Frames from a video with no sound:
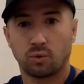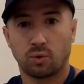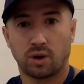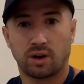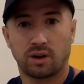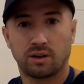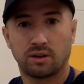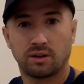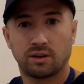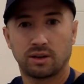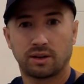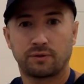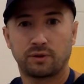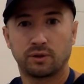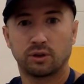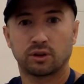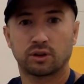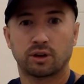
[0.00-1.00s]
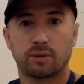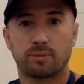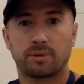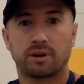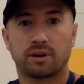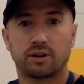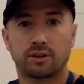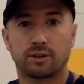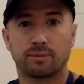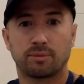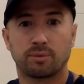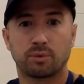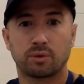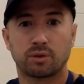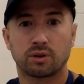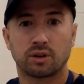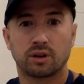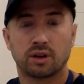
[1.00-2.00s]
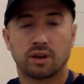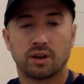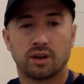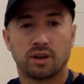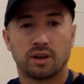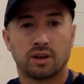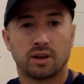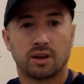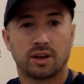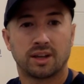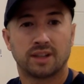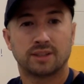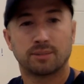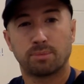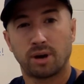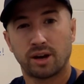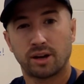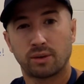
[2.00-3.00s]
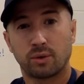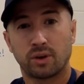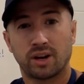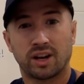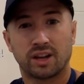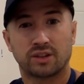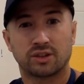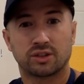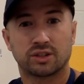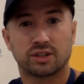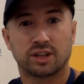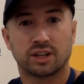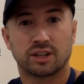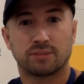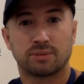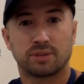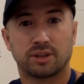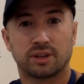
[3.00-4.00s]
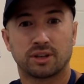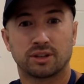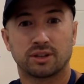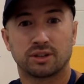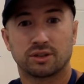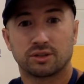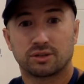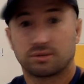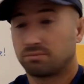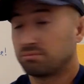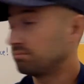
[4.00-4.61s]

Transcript: Well, if you look up here on the board, it's a body weight exercise because there's